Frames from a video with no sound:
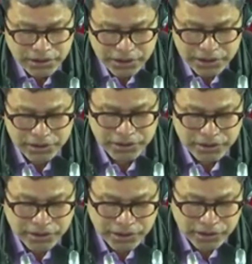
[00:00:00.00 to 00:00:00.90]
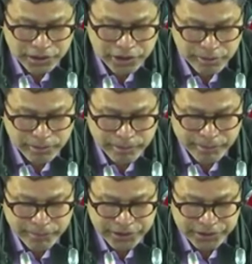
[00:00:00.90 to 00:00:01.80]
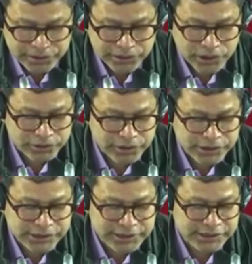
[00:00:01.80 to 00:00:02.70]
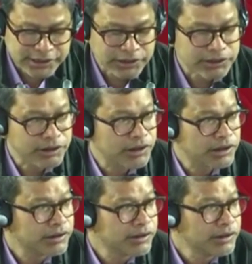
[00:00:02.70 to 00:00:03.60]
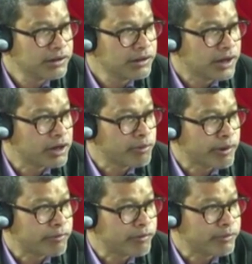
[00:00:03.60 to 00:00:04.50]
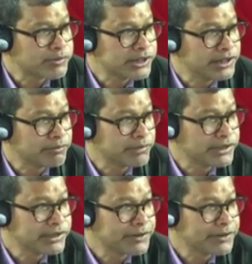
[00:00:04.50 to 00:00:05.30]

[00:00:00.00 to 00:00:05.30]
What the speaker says: Honorable Member Dr. Celestine Lingdo, Honorable from Muslim, please.